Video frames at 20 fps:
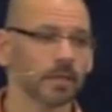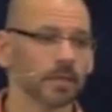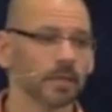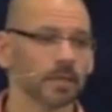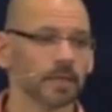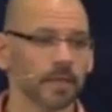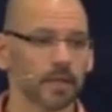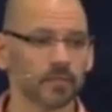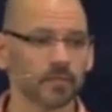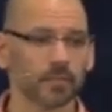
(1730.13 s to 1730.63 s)

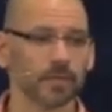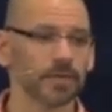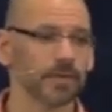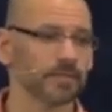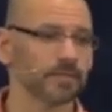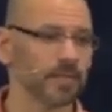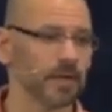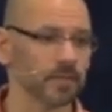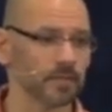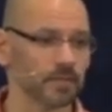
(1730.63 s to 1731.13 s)
that's a pretty
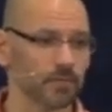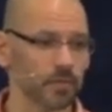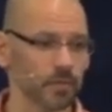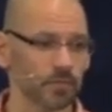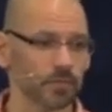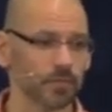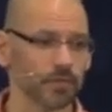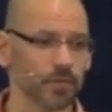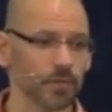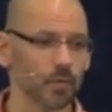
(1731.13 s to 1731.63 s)
effective
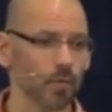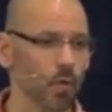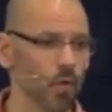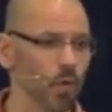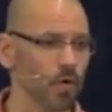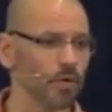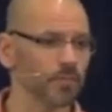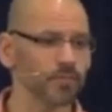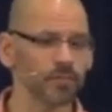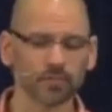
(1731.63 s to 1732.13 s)
hook for you.
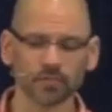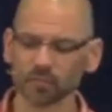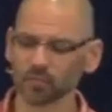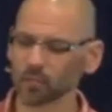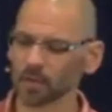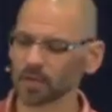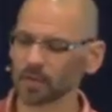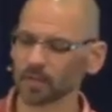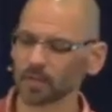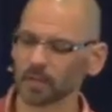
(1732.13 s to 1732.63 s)
Or if you just
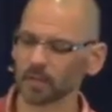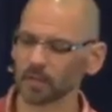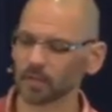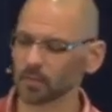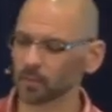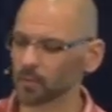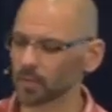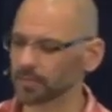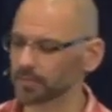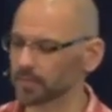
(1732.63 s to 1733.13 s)
want to
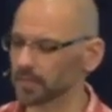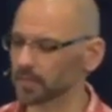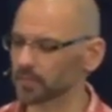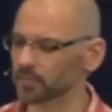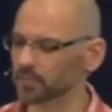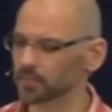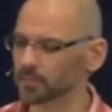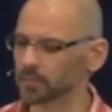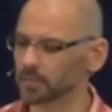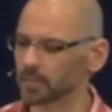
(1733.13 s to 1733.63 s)
learn what
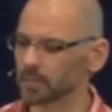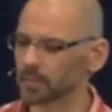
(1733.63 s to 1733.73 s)
this